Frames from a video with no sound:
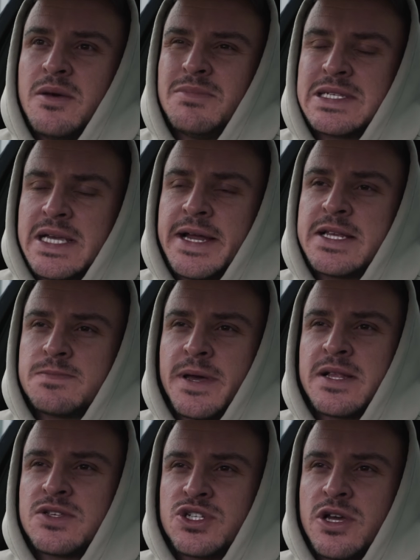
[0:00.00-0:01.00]

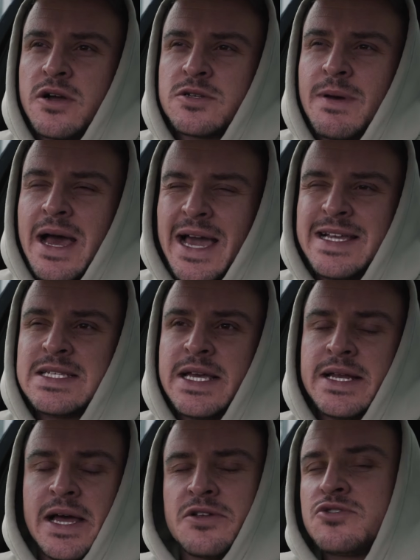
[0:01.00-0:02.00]
MERCEDES-BENZ charge about
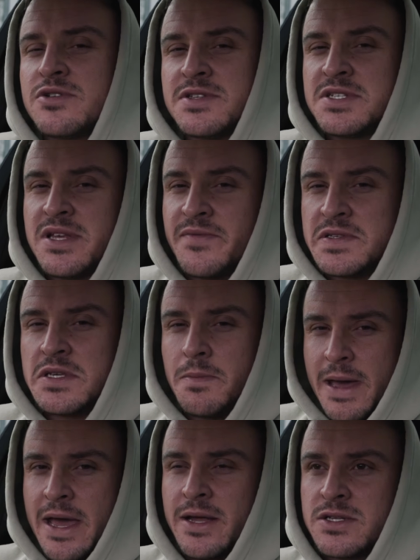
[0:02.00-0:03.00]

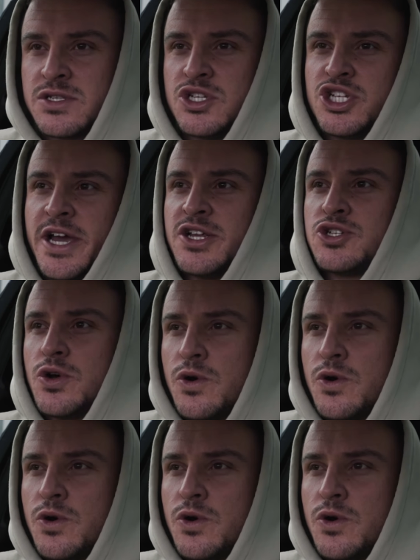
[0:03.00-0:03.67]
£1,870 to change